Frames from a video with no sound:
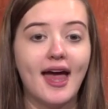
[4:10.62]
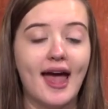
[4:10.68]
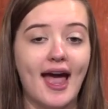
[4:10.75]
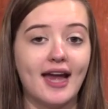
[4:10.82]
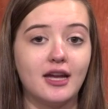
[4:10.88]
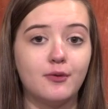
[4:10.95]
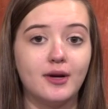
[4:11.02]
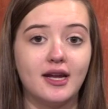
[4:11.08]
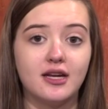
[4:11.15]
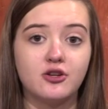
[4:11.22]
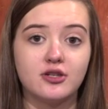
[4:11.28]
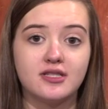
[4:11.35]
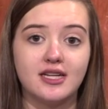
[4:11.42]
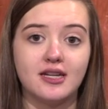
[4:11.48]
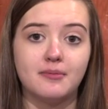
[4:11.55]
Anyone
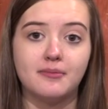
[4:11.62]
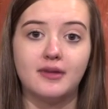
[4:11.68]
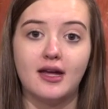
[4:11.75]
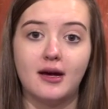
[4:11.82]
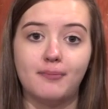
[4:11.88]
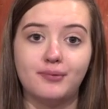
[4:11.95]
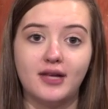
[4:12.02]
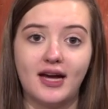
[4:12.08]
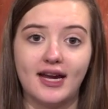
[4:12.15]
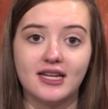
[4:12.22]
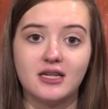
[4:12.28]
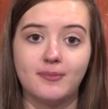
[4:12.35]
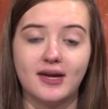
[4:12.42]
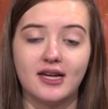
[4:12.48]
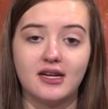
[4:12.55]
interested in applying
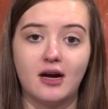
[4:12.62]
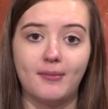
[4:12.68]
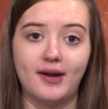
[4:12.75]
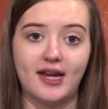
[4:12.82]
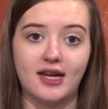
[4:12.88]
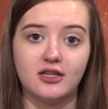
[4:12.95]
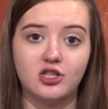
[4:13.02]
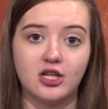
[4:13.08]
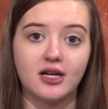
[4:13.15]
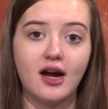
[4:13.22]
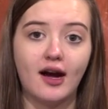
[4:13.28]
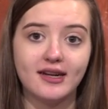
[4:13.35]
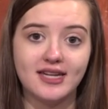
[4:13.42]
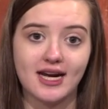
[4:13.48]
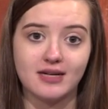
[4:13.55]
to be a nominee should
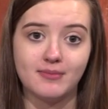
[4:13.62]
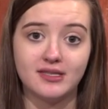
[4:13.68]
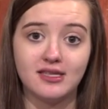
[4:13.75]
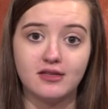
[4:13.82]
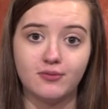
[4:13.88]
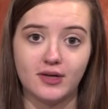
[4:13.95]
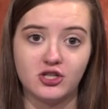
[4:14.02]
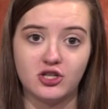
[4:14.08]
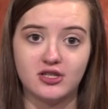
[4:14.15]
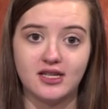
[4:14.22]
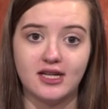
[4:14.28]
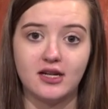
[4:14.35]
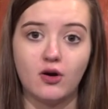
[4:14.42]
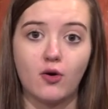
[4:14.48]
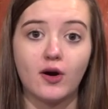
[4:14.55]
contact Mrs.
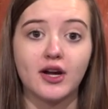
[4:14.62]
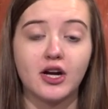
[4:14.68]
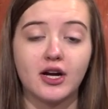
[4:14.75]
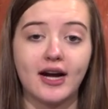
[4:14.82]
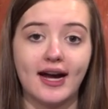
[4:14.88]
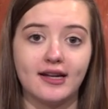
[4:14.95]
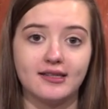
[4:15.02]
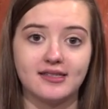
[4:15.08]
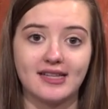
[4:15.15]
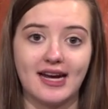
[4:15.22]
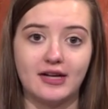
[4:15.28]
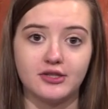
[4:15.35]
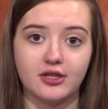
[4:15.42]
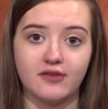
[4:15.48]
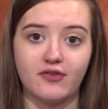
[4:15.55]
Richardson or your guidance
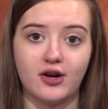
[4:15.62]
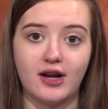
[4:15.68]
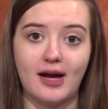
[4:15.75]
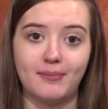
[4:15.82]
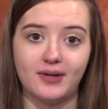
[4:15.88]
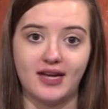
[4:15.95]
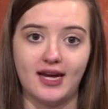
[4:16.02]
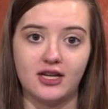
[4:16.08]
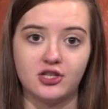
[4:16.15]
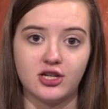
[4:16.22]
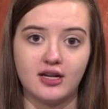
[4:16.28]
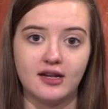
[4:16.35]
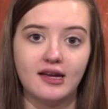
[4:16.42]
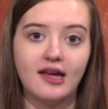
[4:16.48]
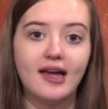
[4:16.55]
counselor for an
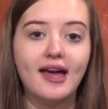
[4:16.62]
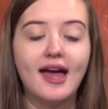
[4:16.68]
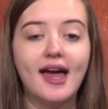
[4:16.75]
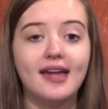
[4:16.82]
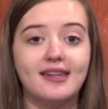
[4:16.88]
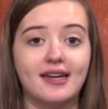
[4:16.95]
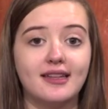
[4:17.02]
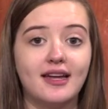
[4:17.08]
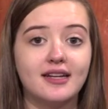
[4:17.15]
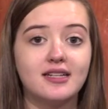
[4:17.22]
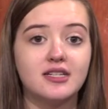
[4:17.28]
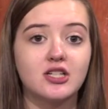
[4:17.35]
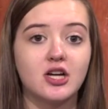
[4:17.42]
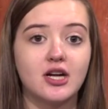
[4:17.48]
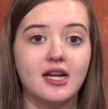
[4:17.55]
application. Deadline to
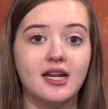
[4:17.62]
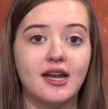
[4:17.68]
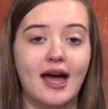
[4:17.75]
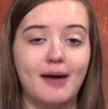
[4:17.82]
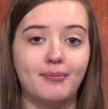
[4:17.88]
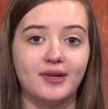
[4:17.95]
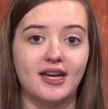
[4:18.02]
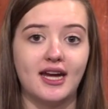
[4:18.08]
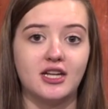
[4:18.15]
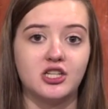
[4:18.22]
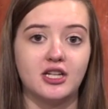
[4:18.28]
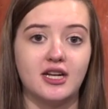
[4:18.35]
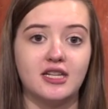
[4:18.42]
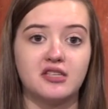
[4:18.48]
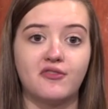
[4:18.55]
turn in
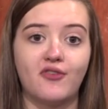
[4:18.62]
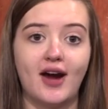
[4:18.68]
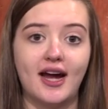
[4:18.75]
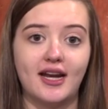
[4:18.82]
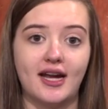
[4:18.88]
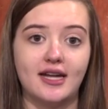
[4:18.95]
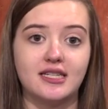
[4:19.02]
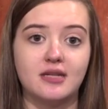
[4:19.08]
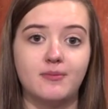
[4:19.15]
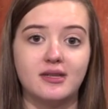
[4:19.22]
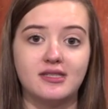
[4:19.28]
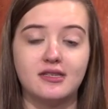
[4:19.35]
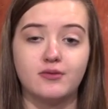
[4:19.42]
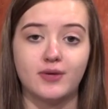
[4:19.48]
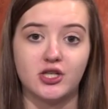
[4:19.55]
application is Friday to
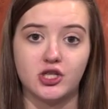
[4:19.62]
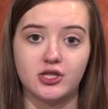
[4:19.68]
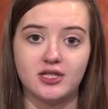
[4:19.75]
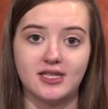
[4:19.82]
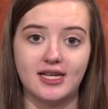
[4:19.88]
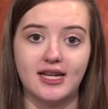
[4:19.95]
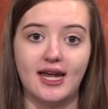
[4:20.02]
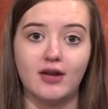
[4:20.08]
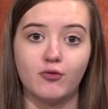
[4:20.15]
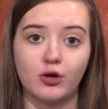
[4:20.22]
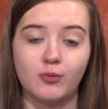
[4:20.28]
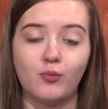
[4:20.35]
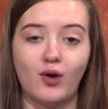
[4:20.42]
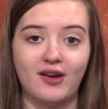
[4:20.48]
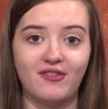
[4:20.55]
Mrs. Richardson in
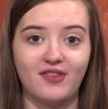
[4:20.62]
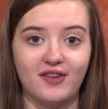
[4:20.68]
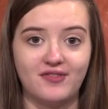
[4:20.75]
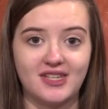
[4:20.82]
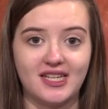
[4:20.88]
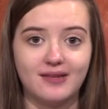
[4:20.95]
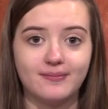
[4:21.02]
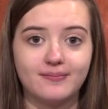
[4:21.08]
room 150.